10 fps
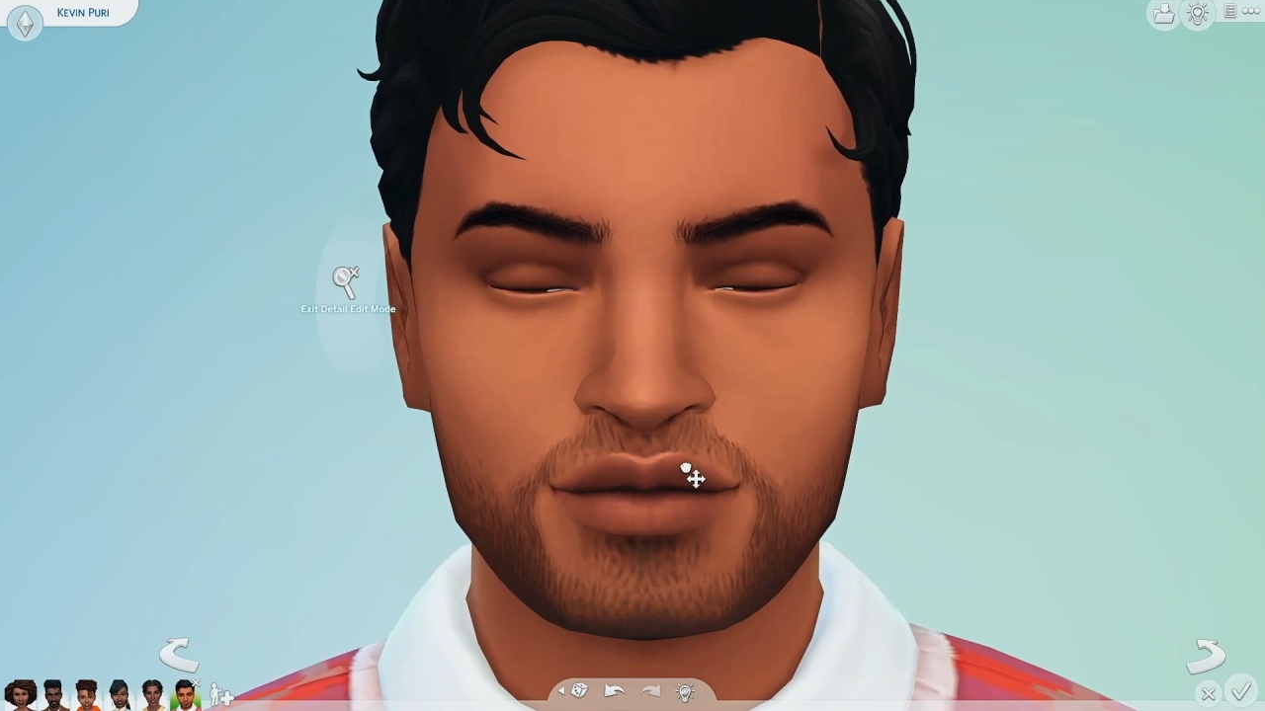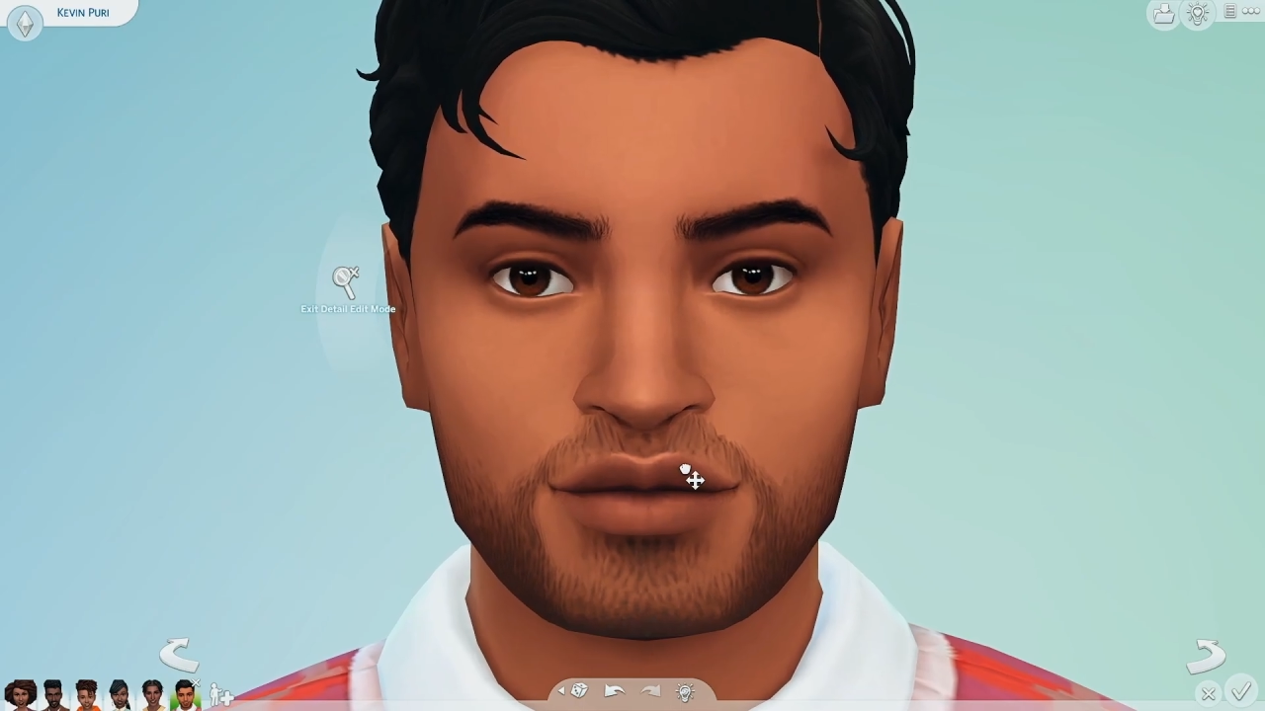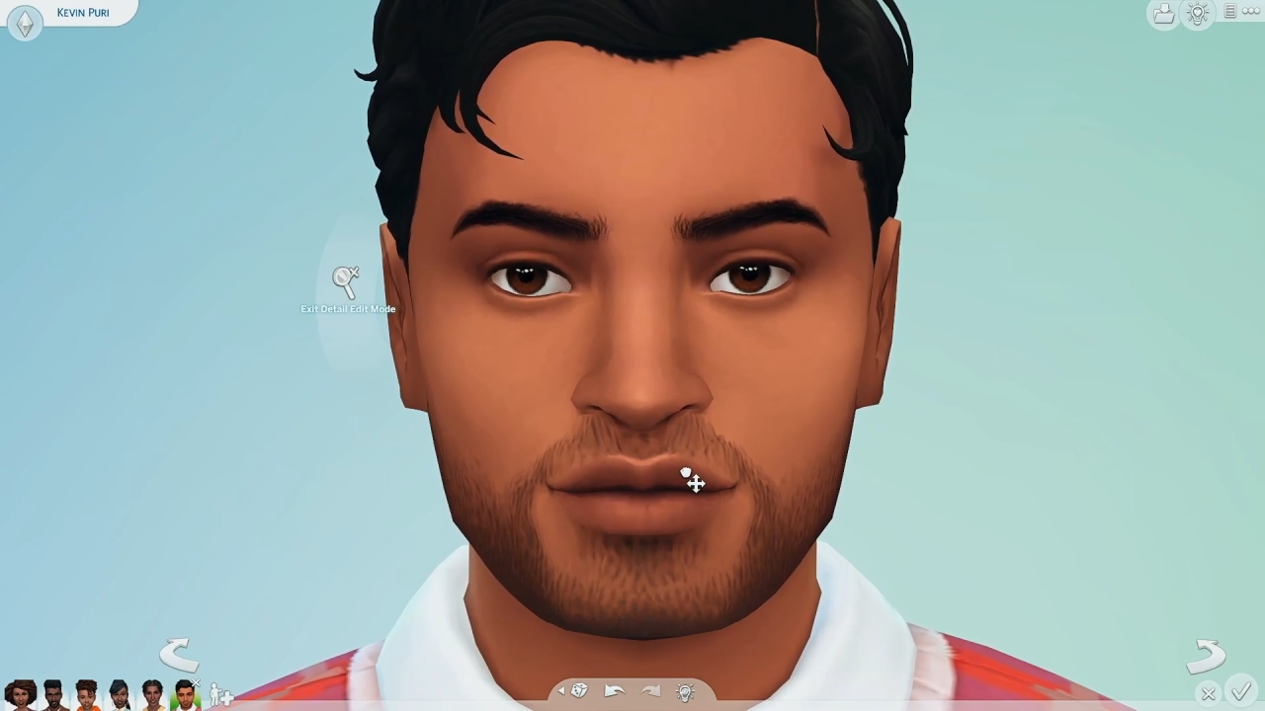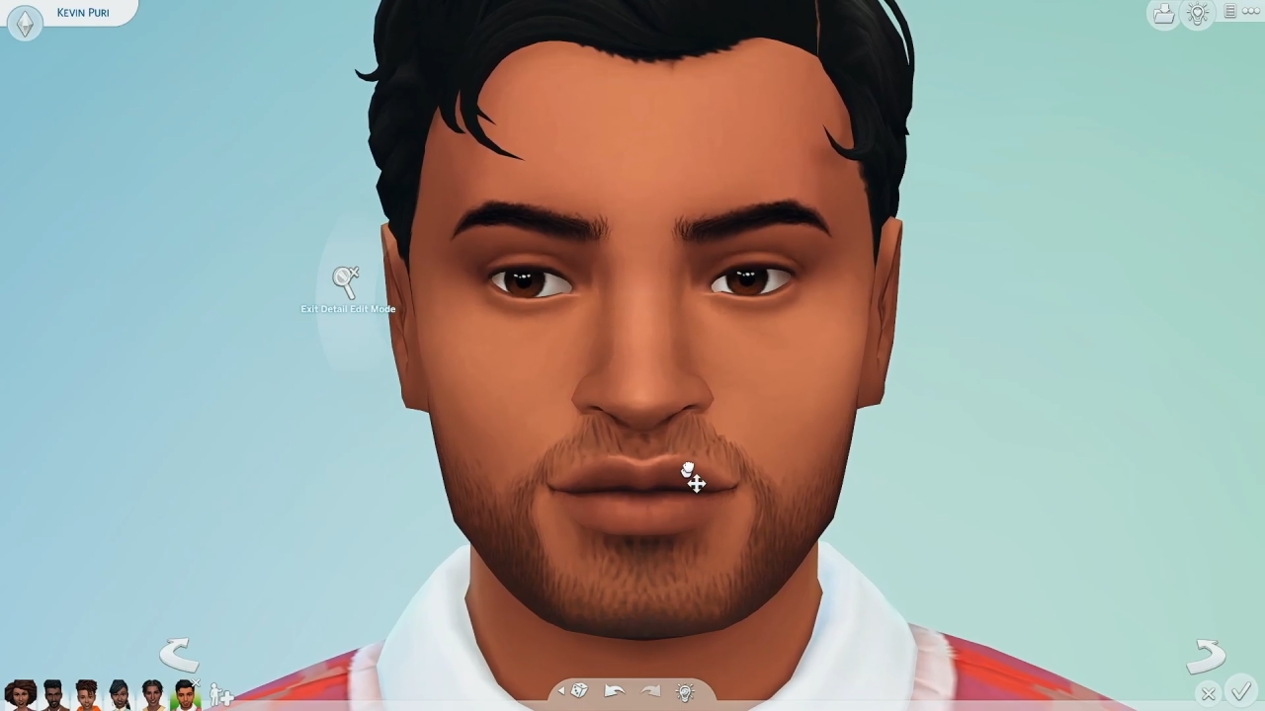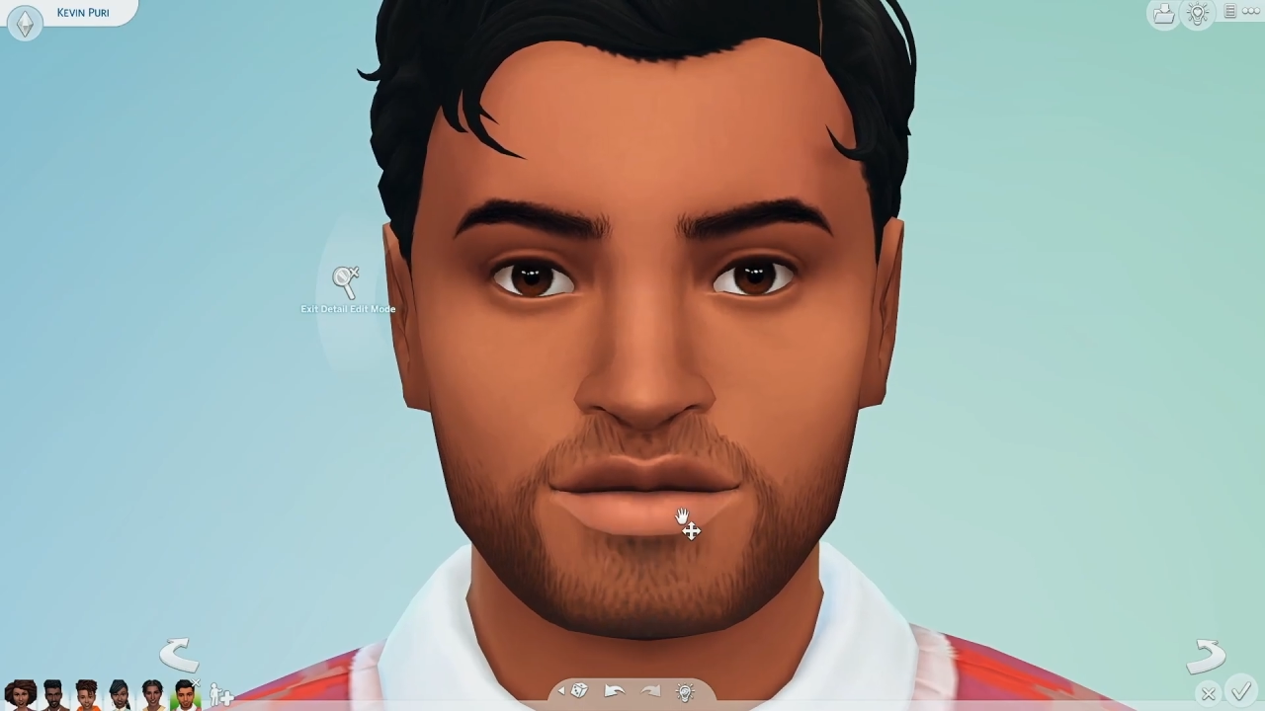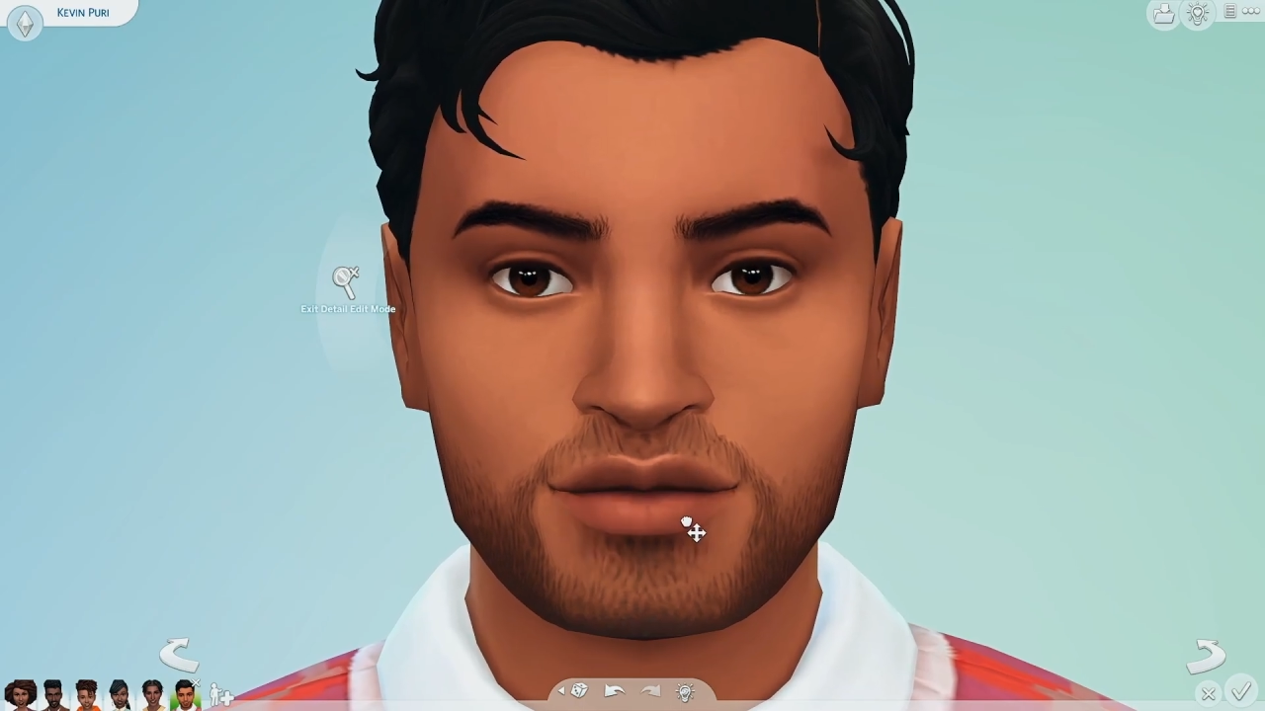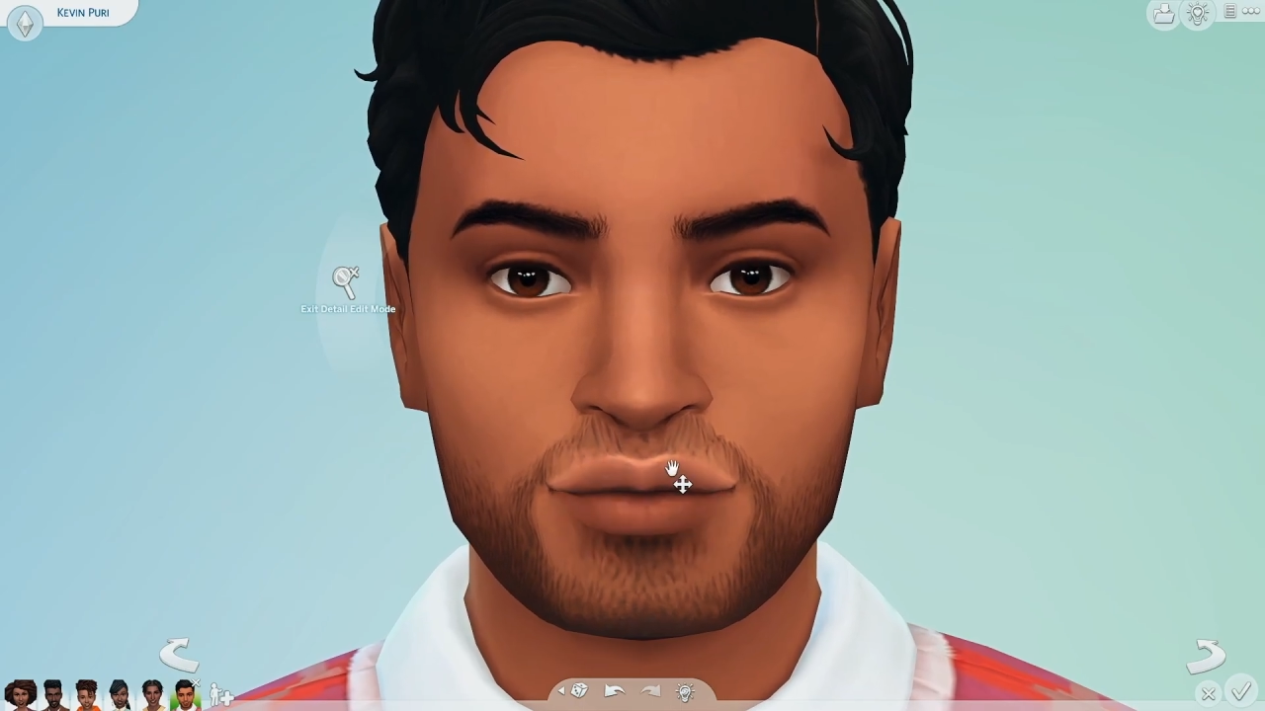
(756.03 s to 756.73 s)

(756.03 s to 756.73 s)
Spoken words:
that I'm gonna